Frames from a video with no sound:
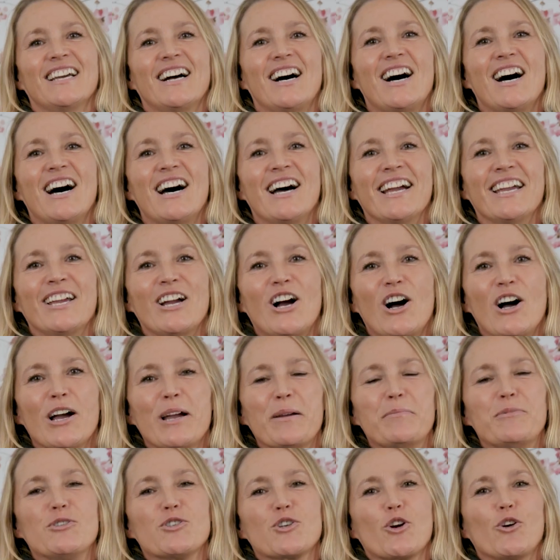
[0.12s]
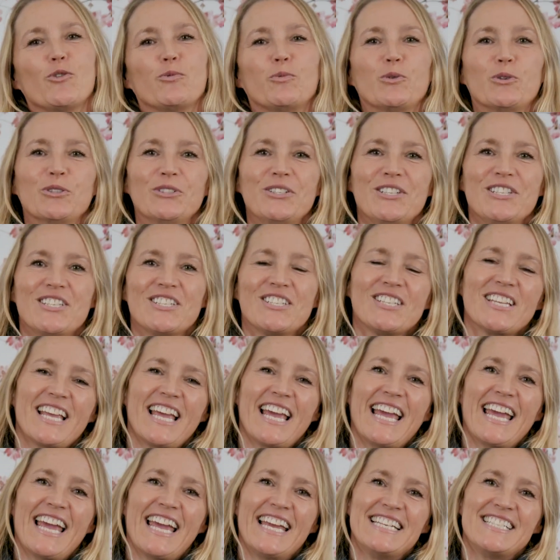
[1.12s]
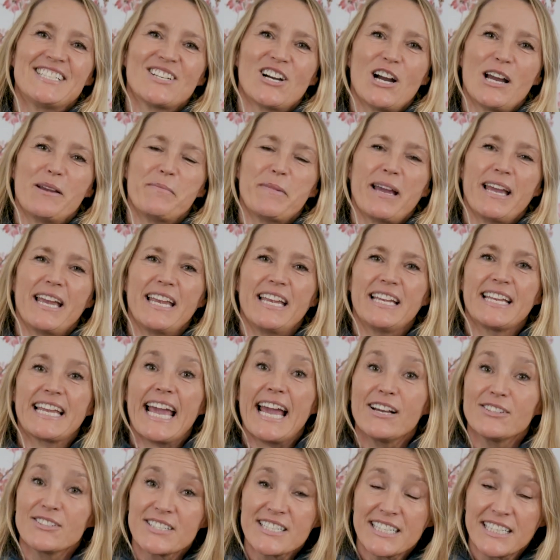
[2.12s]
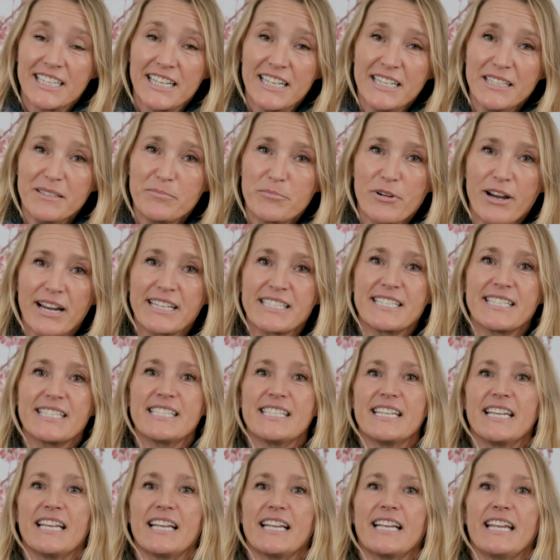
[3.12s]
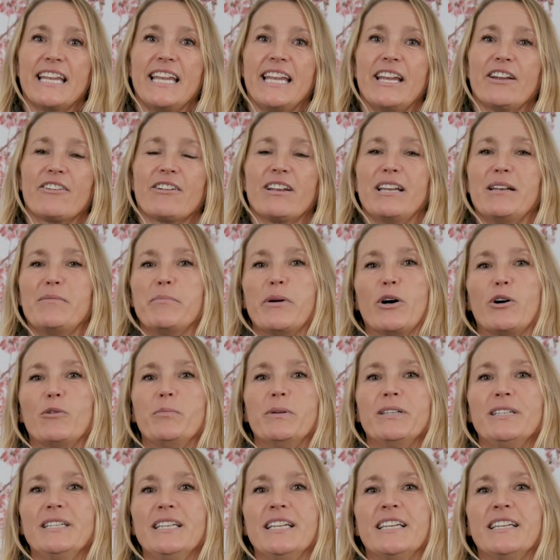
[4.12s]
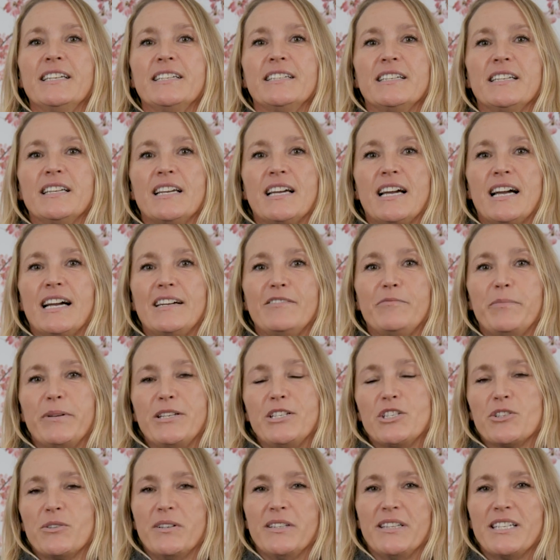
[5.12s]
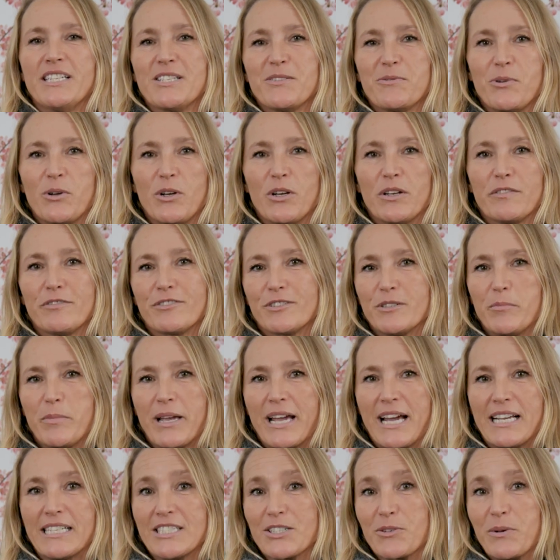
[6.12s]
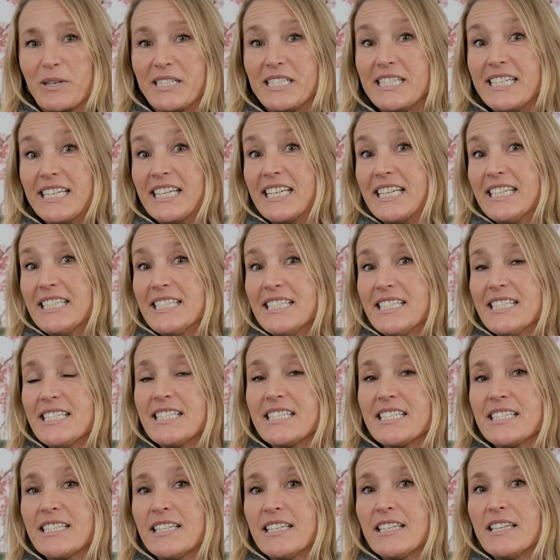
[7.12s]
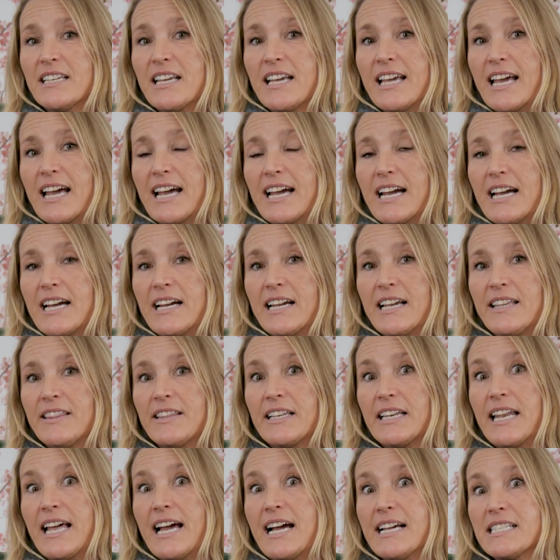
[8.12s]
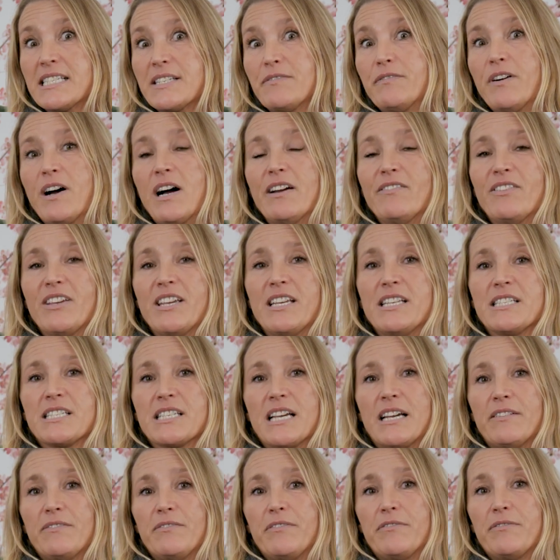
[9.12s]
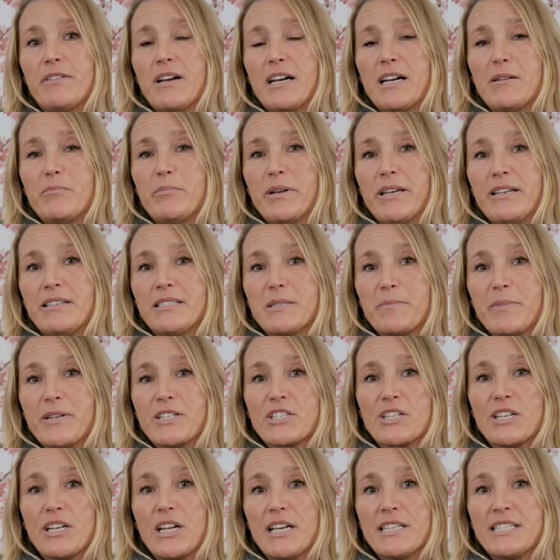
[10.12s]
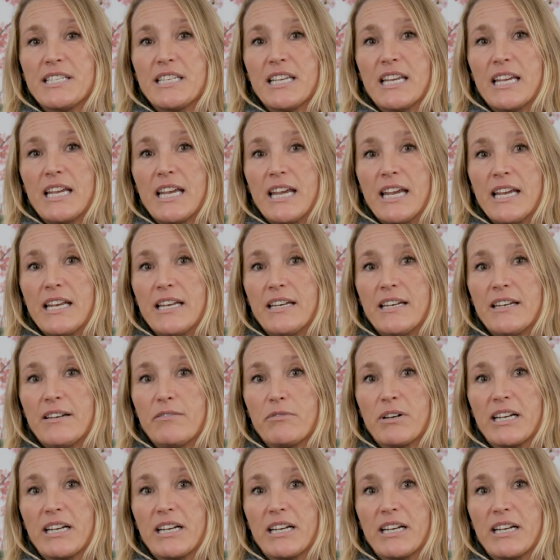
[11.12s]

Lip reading: Hi, I'm Jo Woods and I'm a counsellor practising here in Melbourne. I've been doing this work for about 20 years. In the last 5 years, I've been specialising in